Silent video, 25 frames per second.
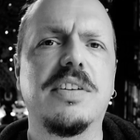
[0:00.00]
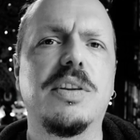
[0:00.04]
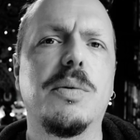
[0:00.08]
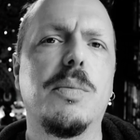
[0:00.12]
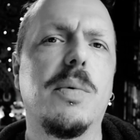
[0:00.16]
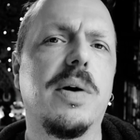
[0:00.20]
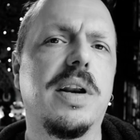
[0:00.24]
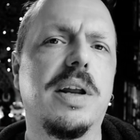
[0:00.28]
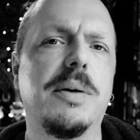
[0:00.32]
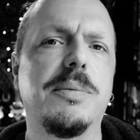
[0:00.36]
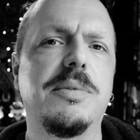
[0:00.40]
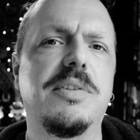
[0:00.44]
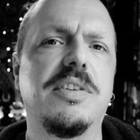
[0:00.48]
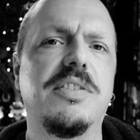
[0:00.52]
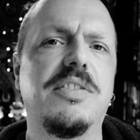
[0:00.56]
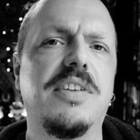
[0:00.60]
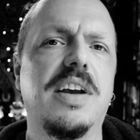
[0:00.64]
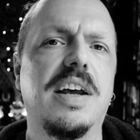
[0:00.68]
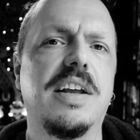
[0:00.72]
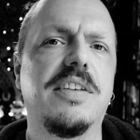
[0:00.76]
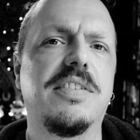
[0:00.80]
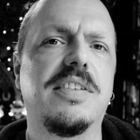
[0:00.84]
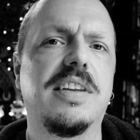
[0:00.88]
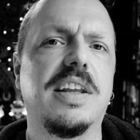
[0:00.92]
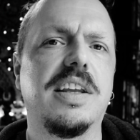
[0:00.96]
the one I would
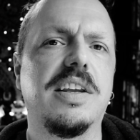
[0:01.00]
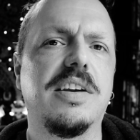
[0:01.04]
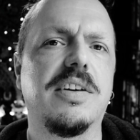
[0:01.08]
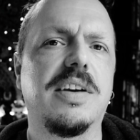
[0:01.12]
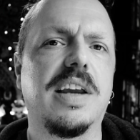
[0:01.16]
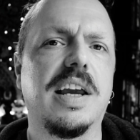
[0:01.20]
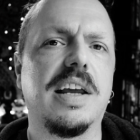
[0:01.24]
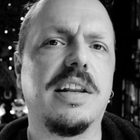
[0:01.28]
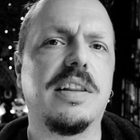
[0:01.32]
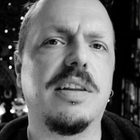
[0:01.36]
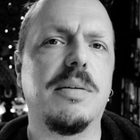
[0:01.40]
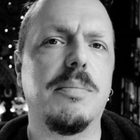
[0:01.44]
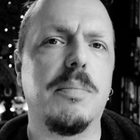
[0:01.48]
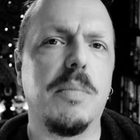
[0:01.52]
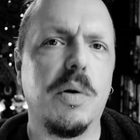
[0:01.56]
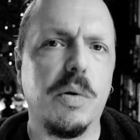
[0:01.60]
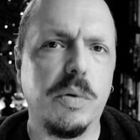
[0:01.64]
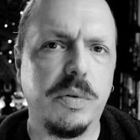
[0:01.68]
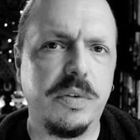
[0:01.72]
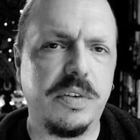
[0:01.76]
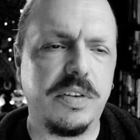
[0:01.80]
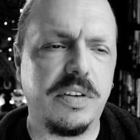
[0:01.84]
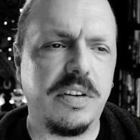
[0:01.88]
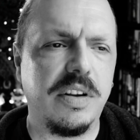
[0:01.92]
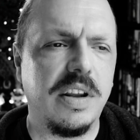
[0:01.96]
suggest that you get the
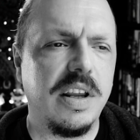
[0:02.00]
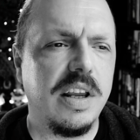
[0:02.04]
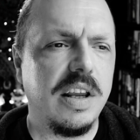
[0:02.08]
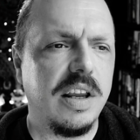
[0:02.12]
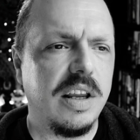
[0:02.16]
most,